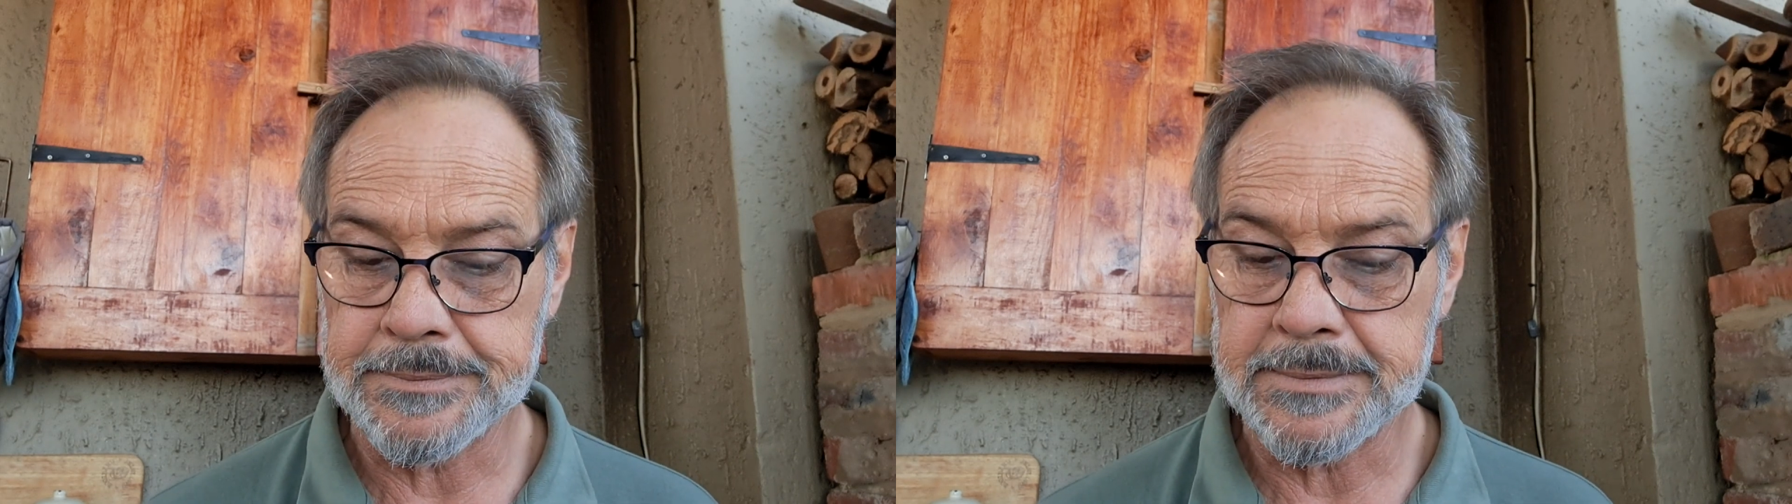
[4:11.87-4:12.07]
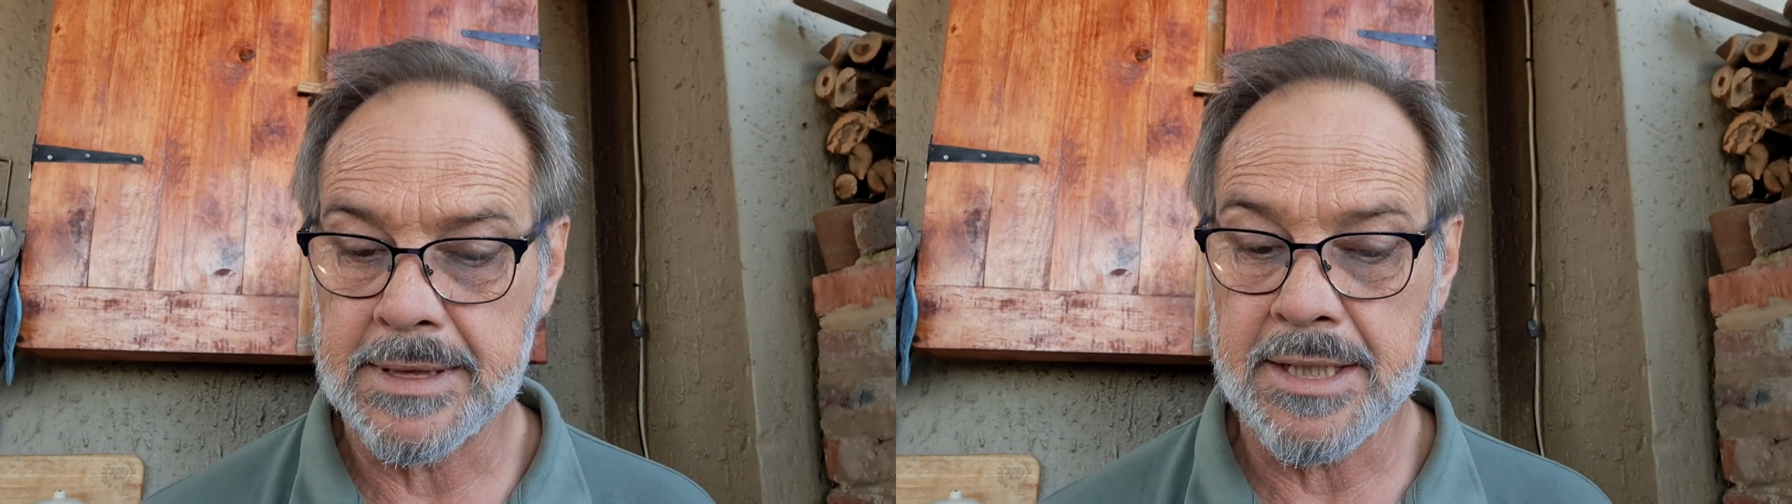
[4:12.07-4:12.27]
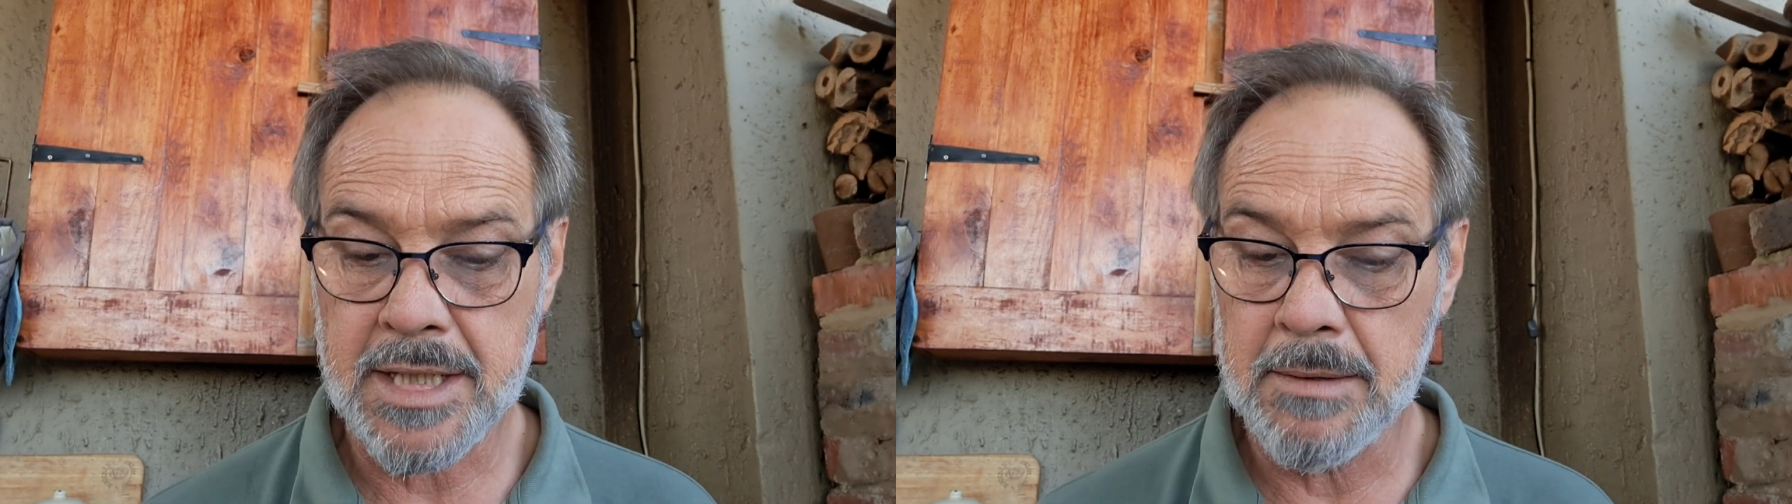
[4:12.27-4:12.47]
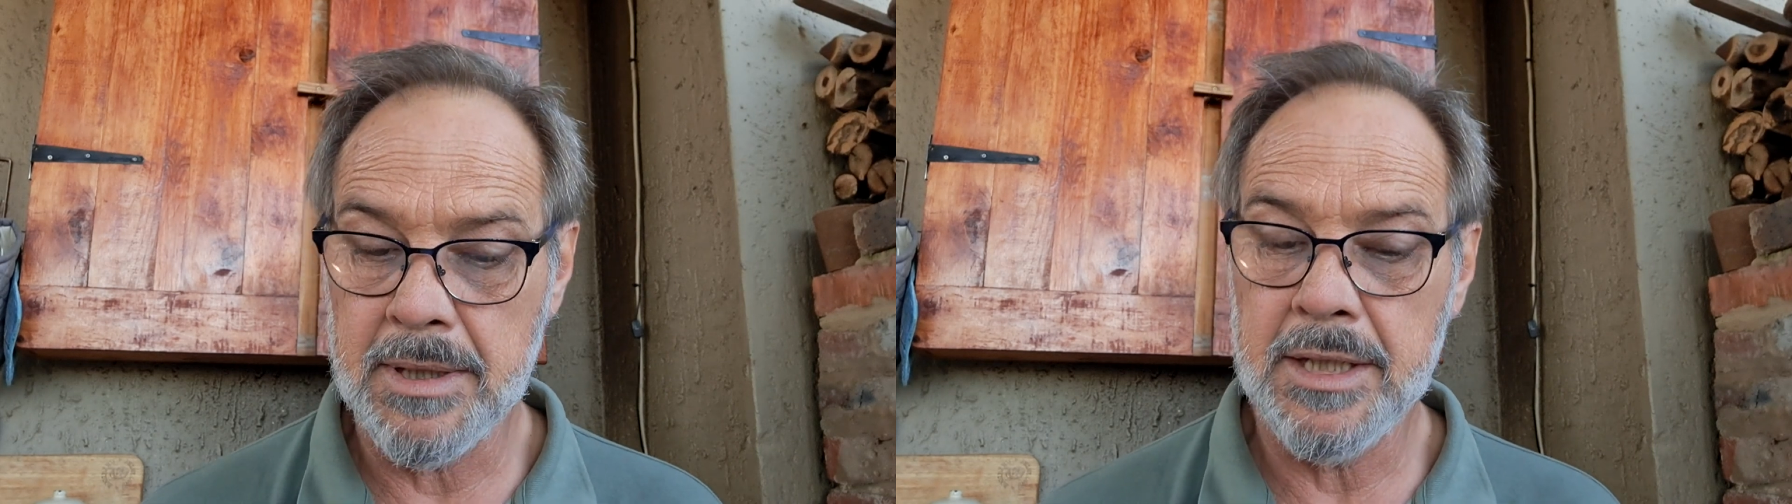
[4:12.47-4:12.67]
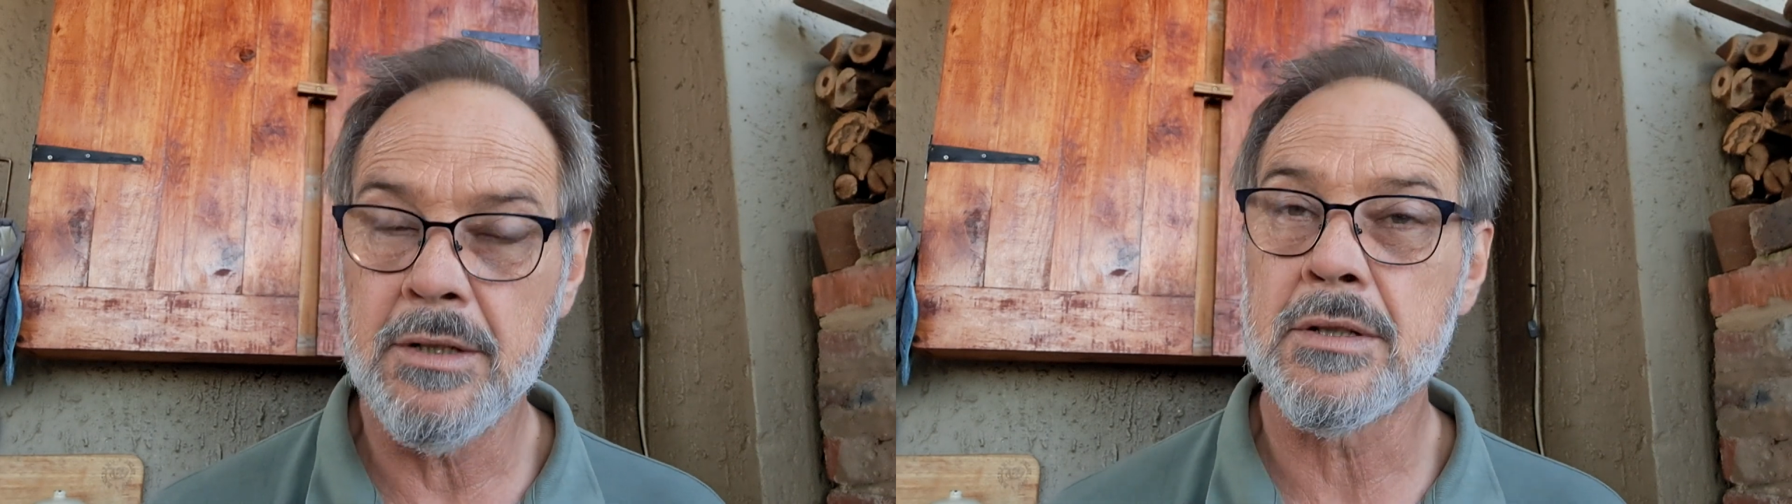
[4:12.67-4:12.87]
There's so
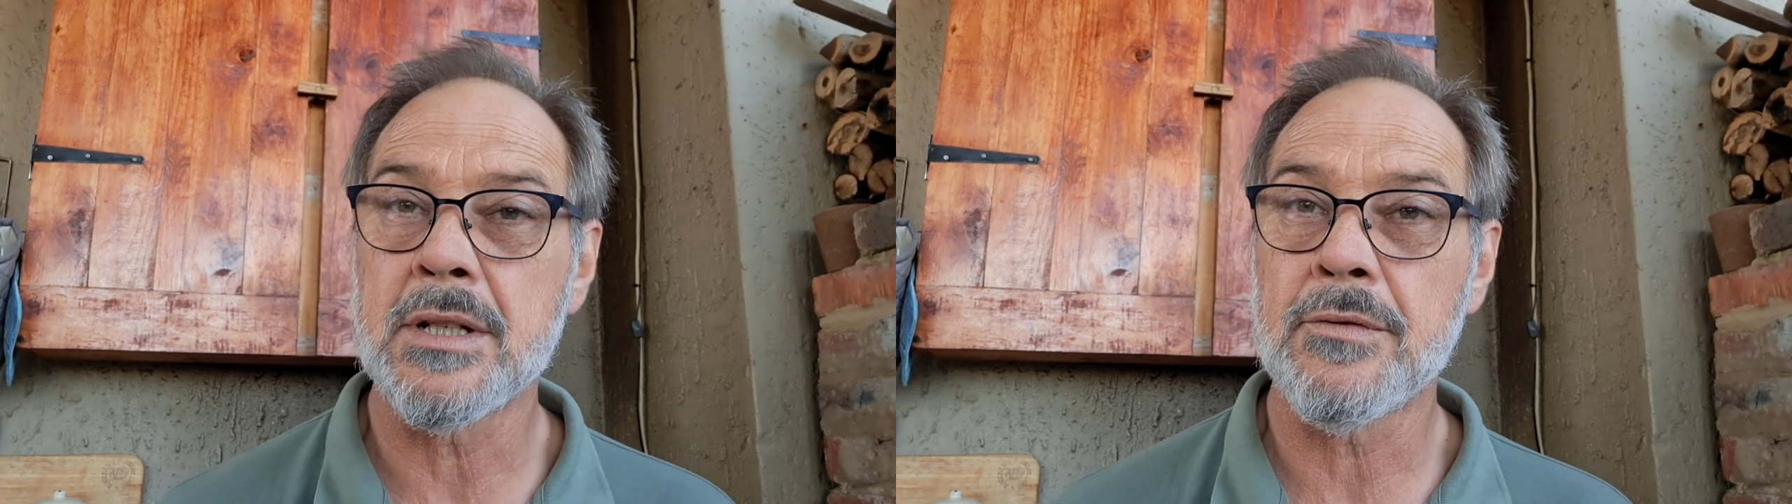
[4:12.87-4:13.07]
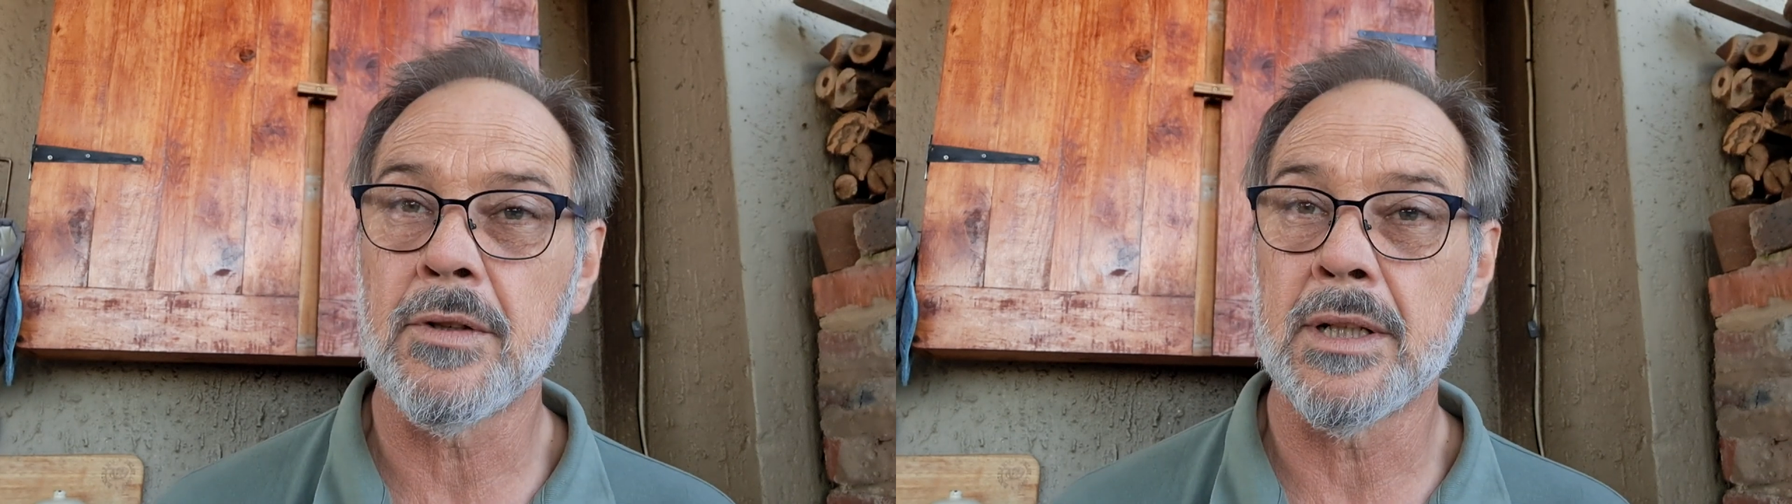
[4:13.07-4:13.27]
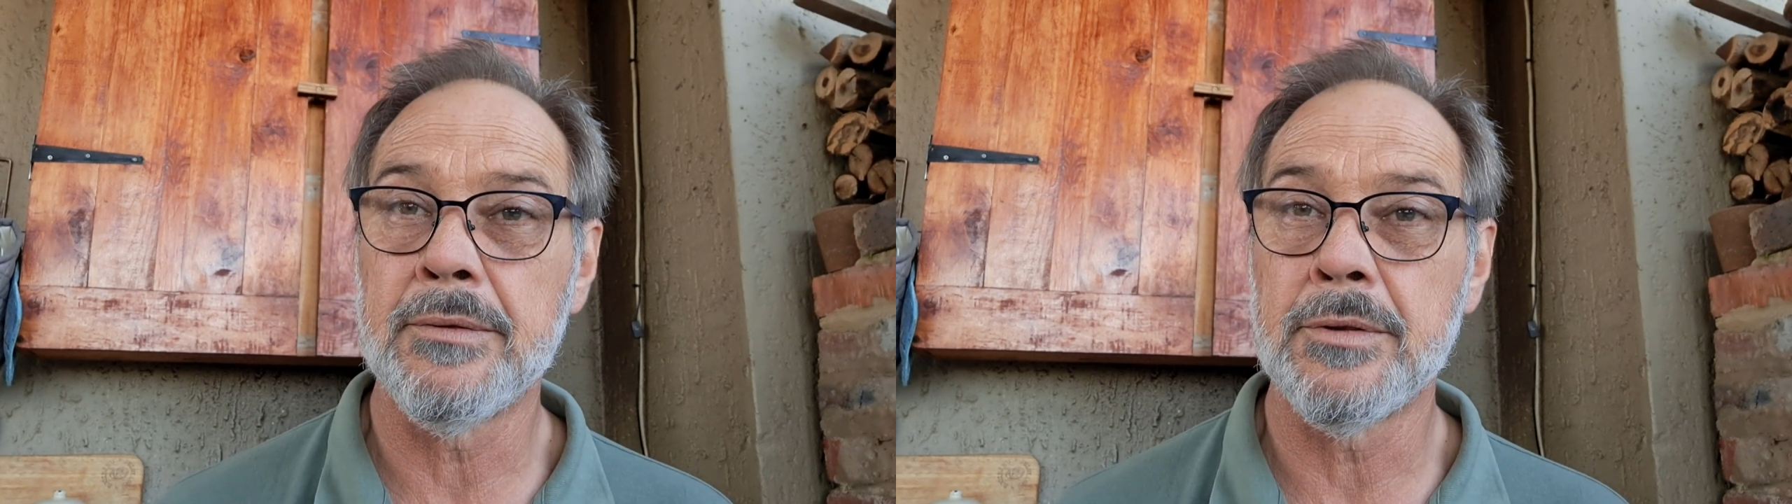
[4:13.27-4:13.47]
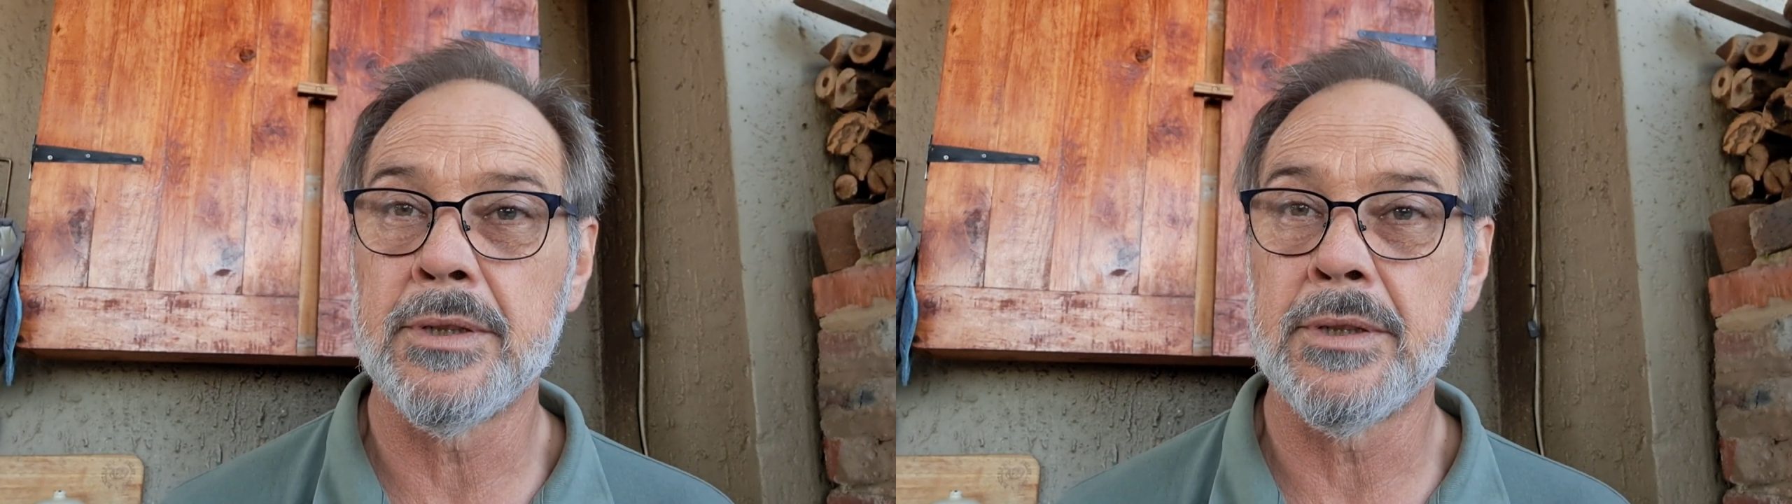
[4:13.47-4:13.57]
many uses for